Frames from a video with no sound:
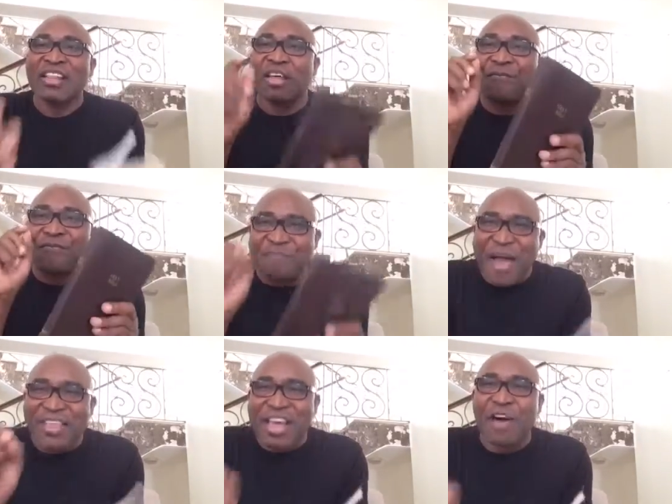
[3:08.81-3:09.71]
the
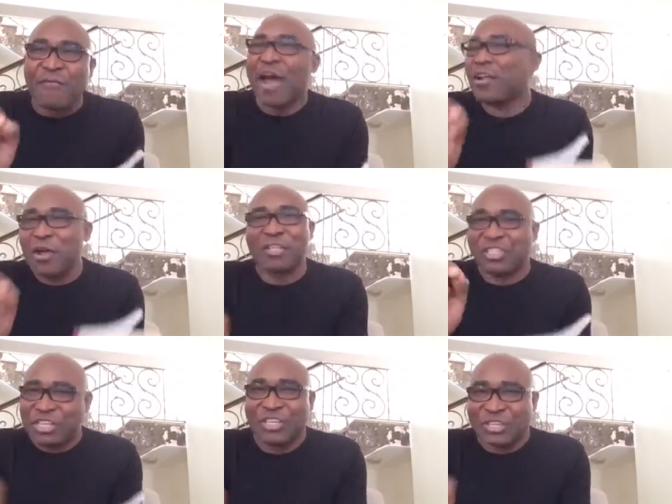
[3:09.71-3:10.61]
Father of our
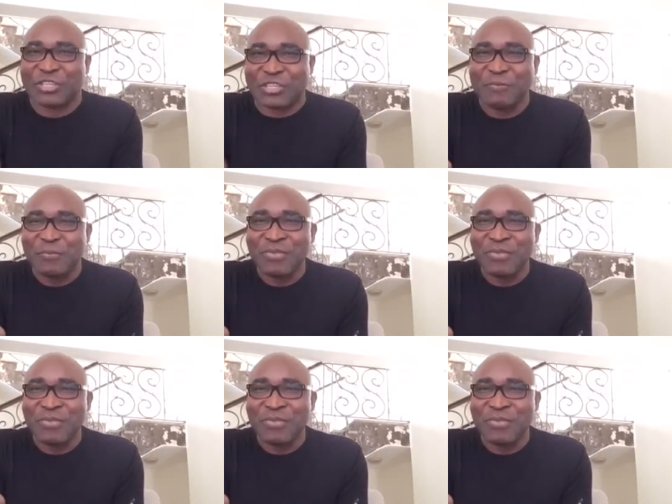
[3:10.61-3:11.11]
Lord Jesus,